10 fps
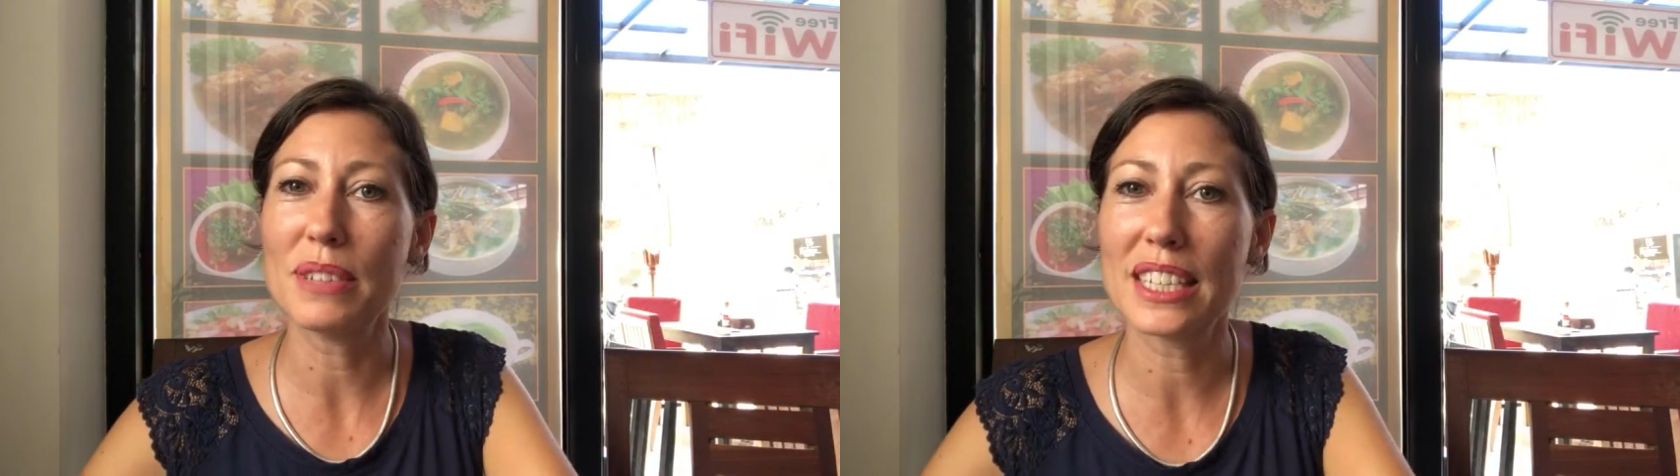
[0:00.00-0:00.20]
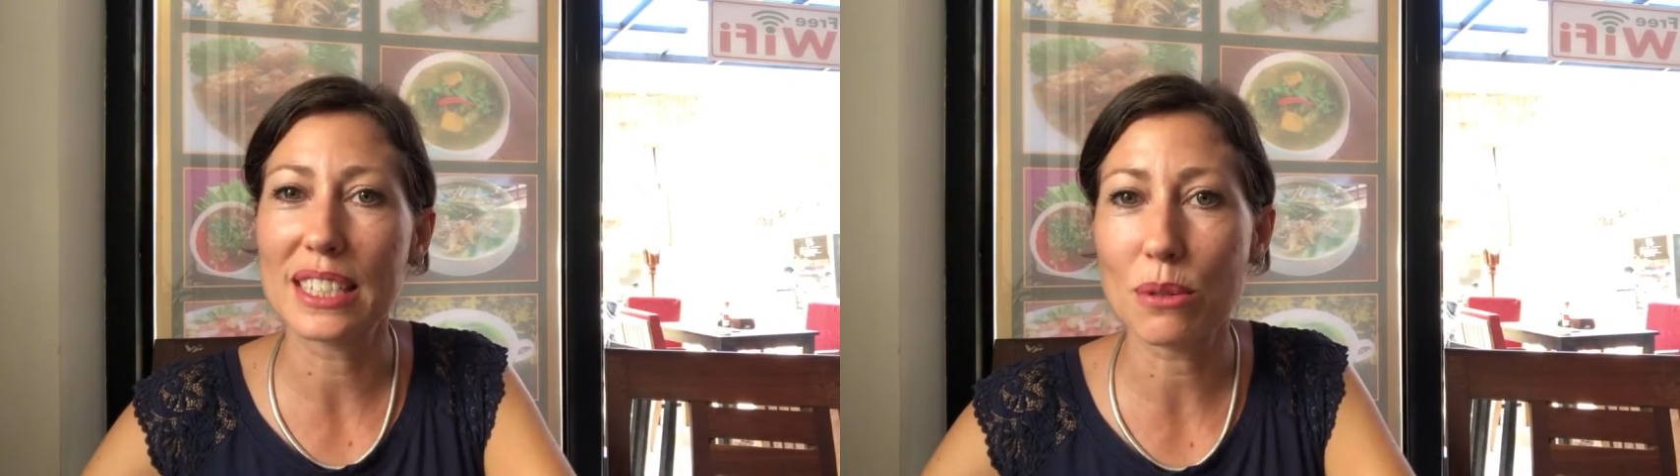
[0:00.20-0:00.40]

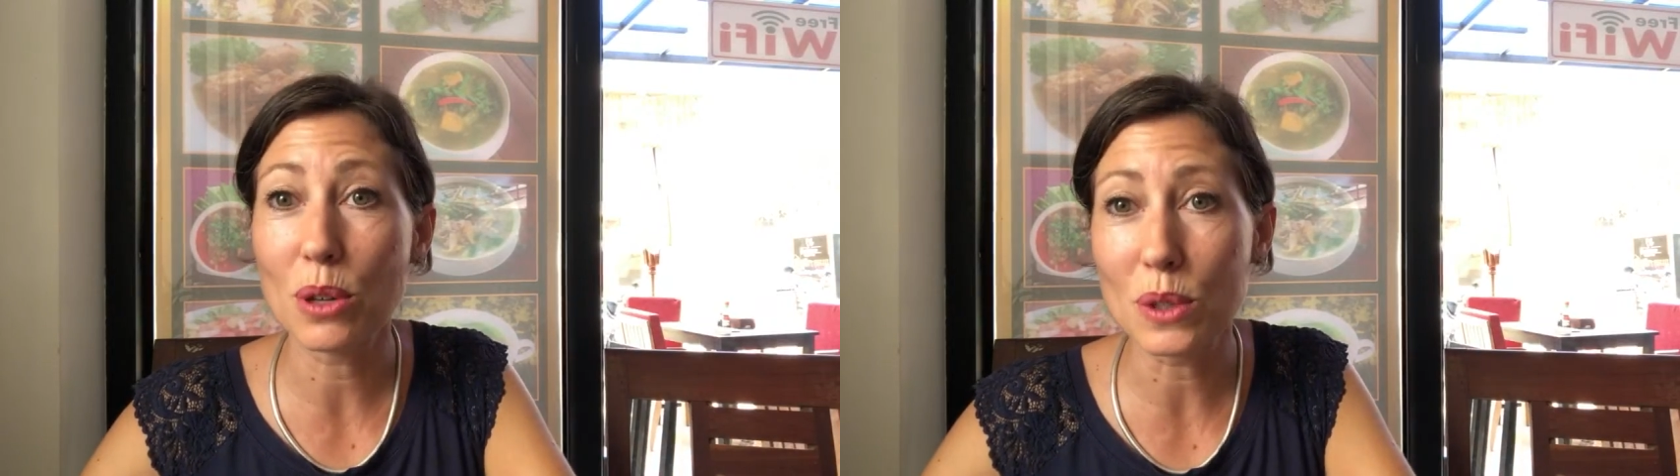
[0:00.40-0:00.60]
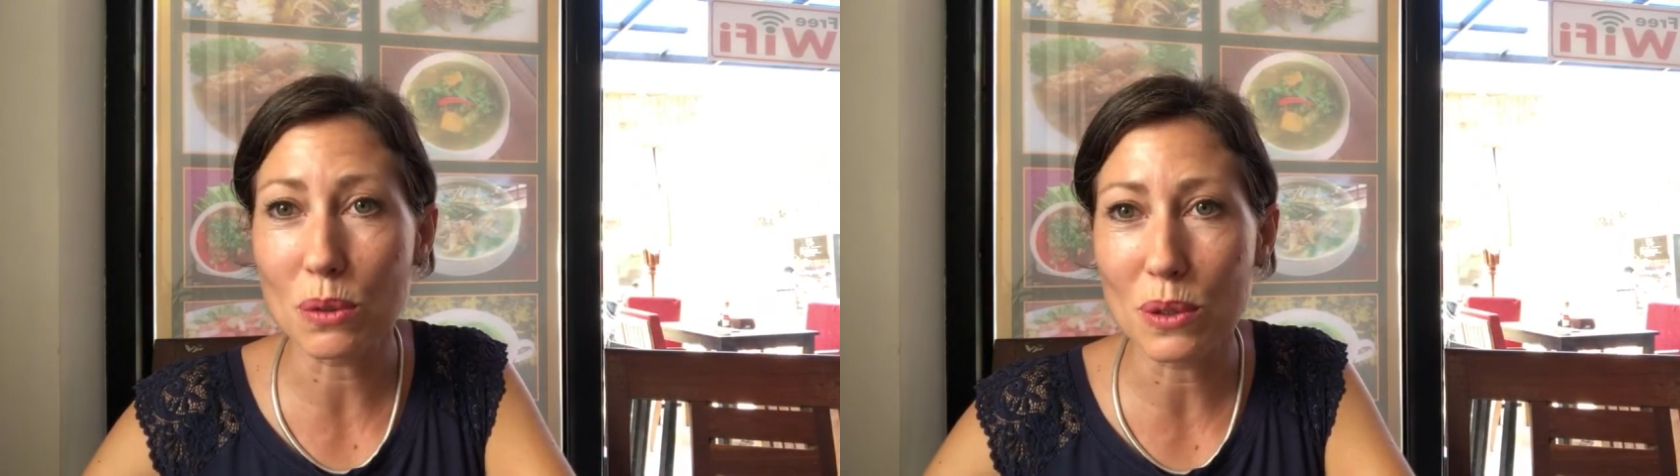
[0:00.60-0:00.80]
because it
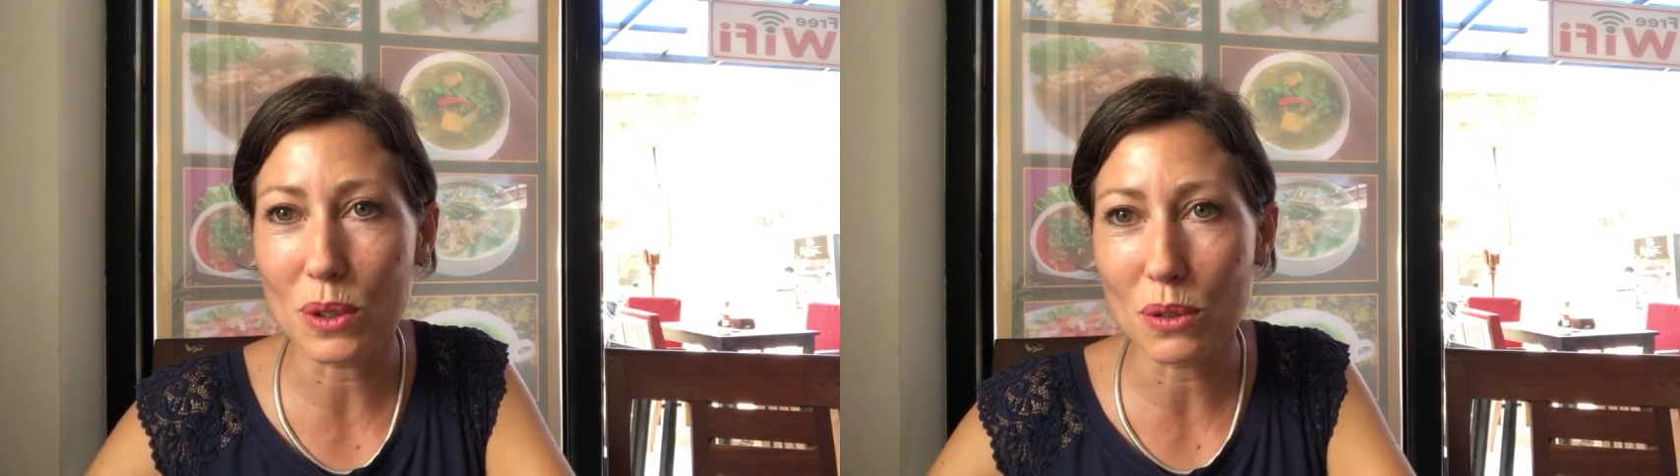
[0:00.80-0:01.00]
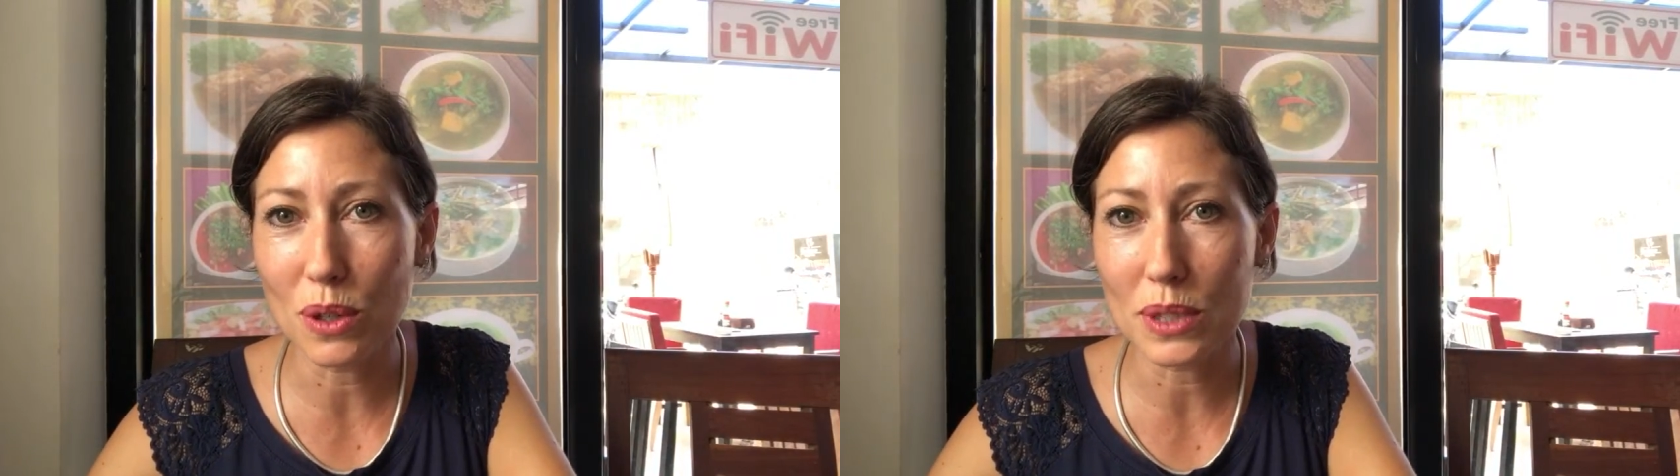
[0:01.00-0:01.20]
grows and grows
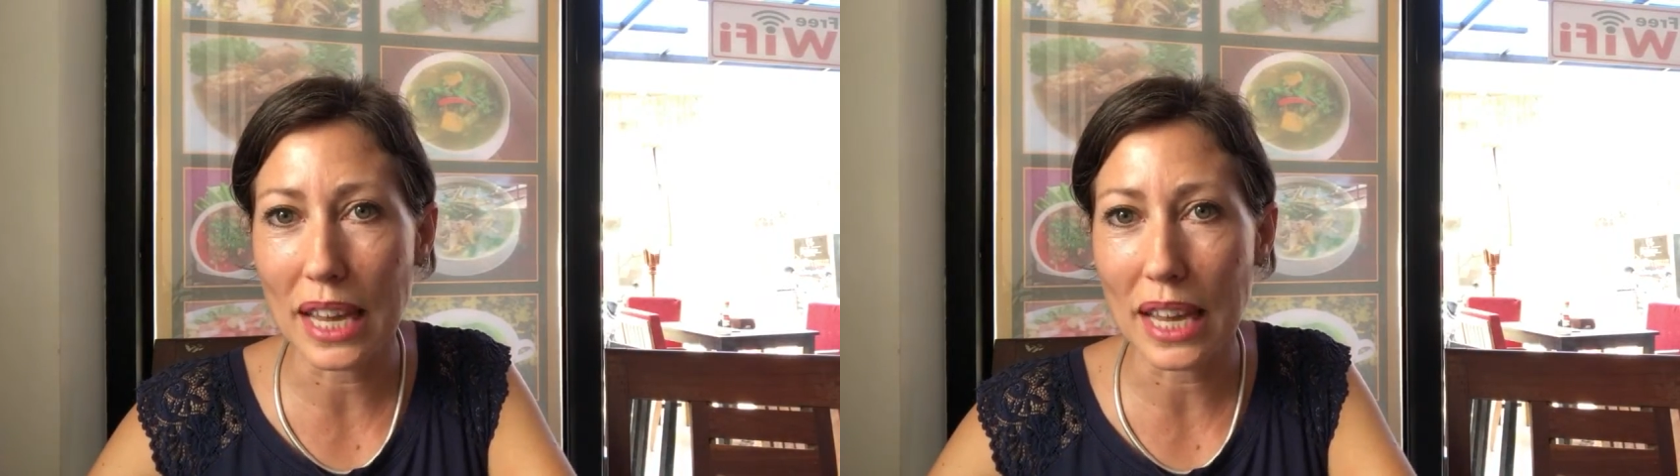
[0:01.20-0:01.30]
and grows,